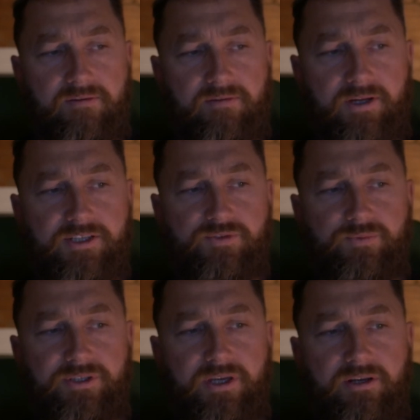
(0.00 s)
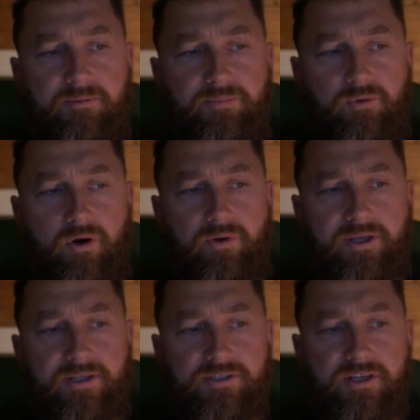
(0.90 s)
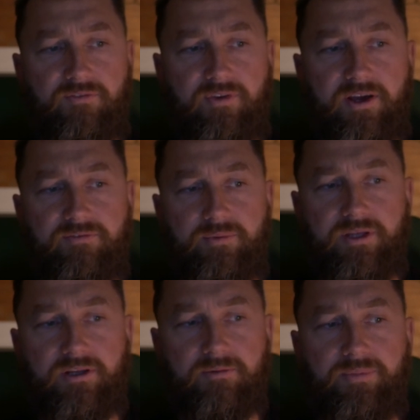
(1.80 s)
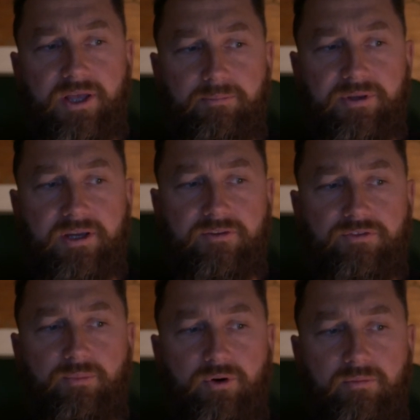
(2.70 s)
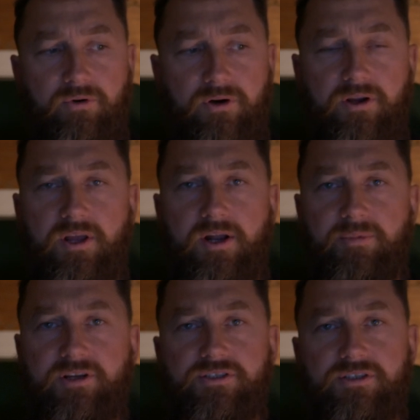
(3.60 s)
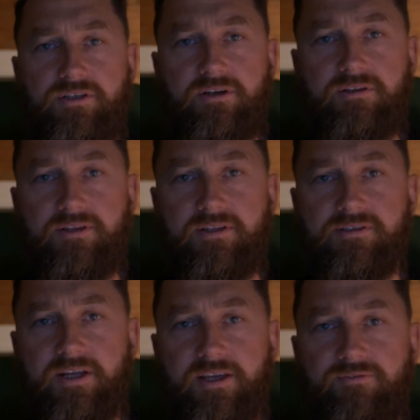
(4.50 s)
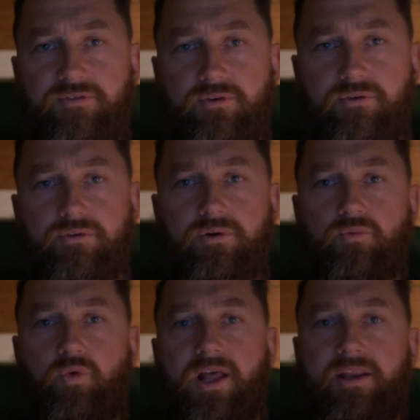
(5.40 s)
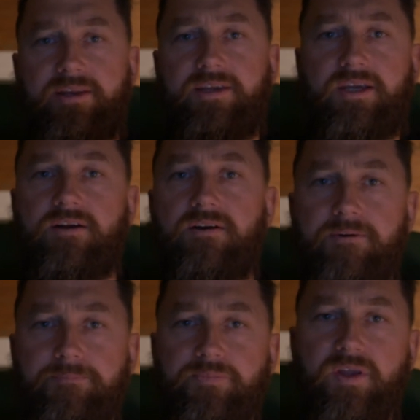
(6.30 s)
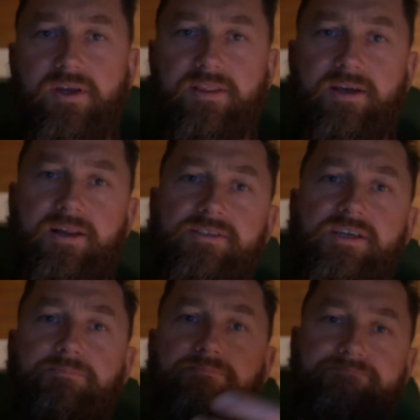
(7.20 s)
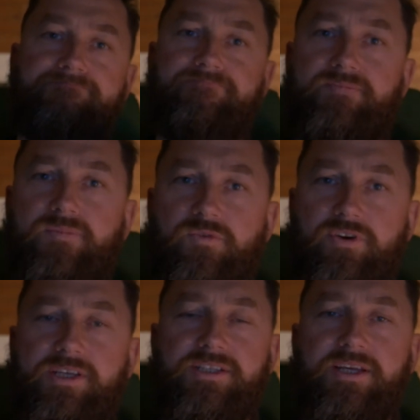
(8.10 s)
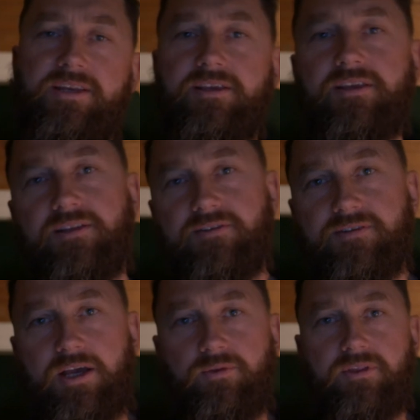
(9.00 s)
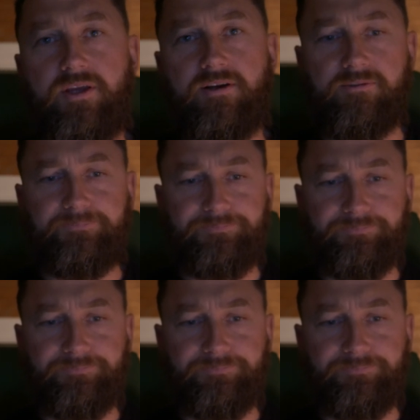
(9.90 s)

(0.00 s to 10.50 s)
As we end up growing in self-love, we end up helping others more and more. Because, it's like if you're doing well in here, that ends up translating out there.